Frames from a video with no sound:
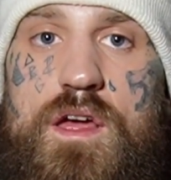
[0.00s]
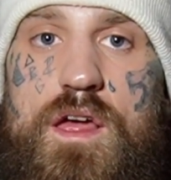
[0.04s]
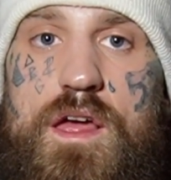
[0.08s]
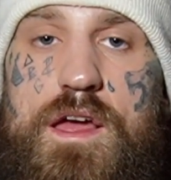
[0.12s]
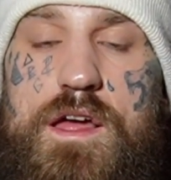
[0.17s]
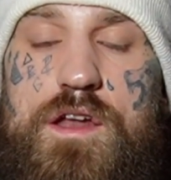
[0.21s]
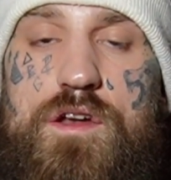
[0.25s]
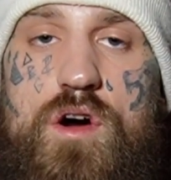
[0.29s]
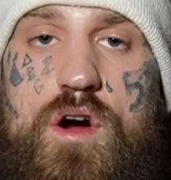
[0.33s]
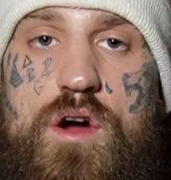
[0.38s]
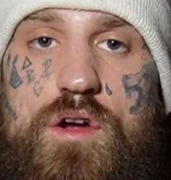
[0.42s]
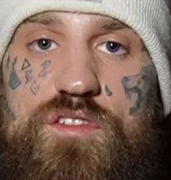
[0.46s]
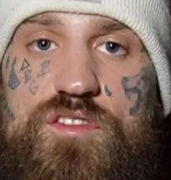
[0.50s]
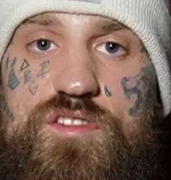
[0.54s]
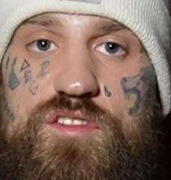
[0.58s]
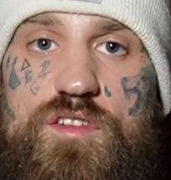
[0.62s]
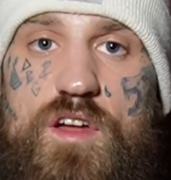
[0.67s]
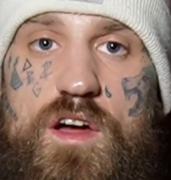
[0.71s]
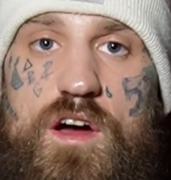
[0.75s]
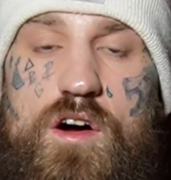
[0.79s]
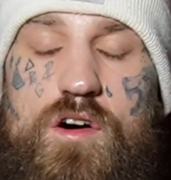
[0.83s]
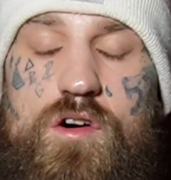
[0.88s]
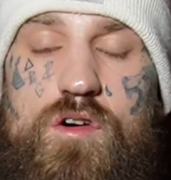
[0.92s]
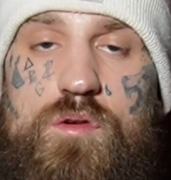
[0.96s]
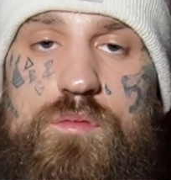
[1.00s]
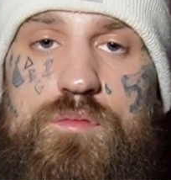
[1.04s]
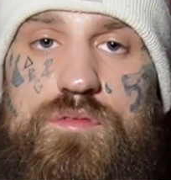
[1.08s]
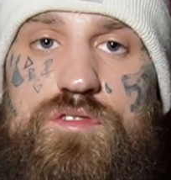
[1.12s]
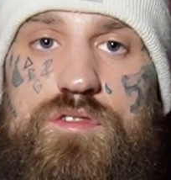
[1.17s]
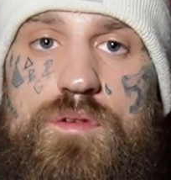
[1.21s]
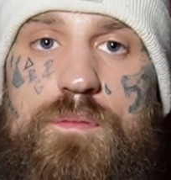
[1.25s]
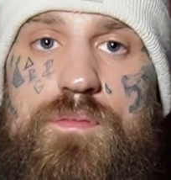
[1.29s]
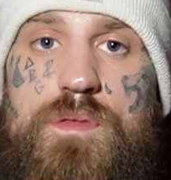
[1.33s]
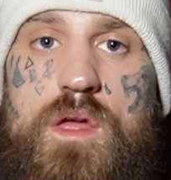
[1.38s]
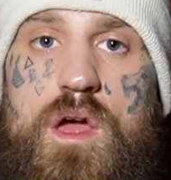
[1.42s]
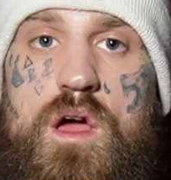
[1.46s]
in
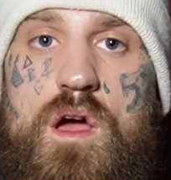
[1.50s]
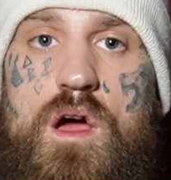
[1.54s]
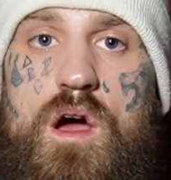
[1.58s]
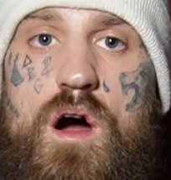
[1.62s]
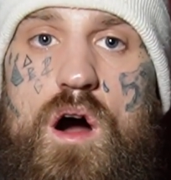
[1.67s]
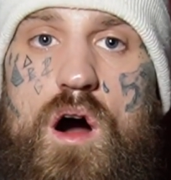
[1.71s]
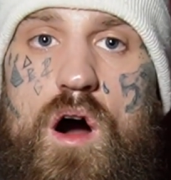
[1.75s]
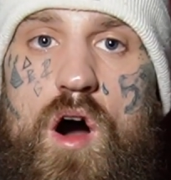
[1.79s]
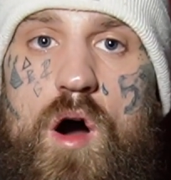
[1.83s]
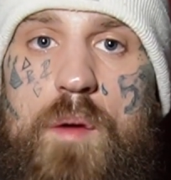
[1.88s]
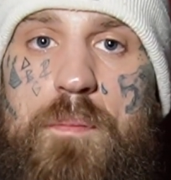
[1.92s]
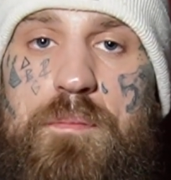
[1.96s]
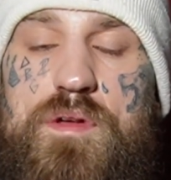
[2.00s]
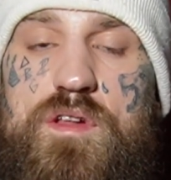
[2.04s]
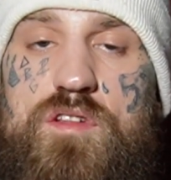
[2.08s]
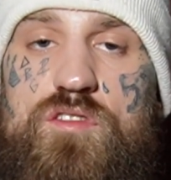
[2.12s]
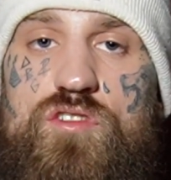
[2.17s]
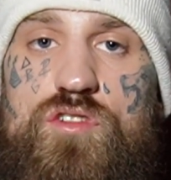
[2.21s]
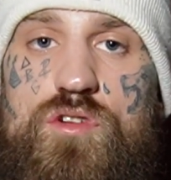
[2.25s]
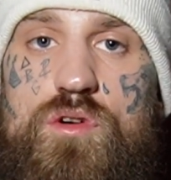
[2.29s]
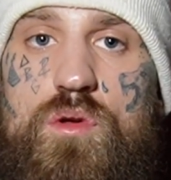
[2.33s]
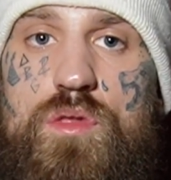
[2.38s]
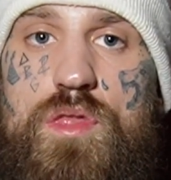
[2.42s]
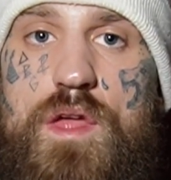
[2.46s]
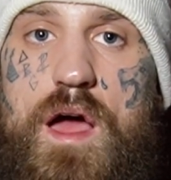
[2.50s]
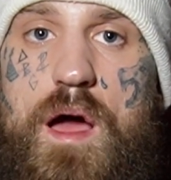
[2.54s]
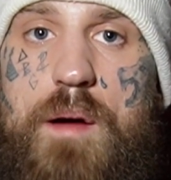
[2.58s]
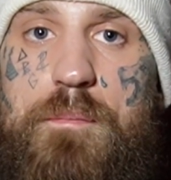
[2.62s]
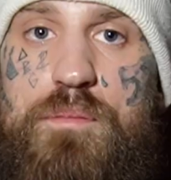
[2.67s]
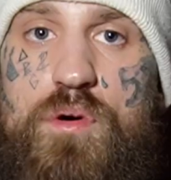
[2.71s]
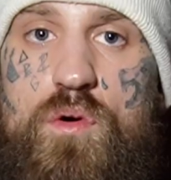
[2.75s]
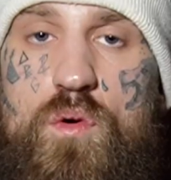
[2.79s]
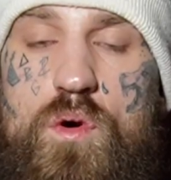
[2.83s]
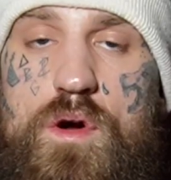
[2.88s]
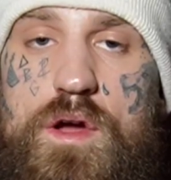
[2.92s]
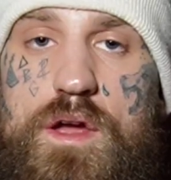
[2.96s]
ourselves up until that
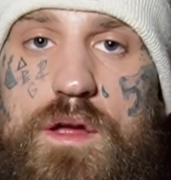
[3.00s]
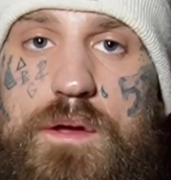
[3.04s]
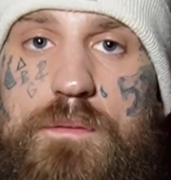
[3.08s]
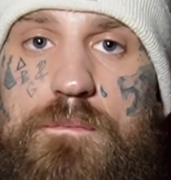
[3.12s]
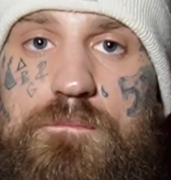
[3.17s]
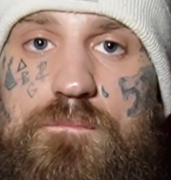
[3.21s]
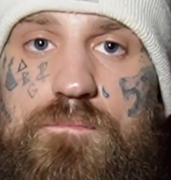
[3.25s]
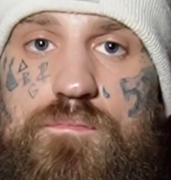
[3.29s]
point.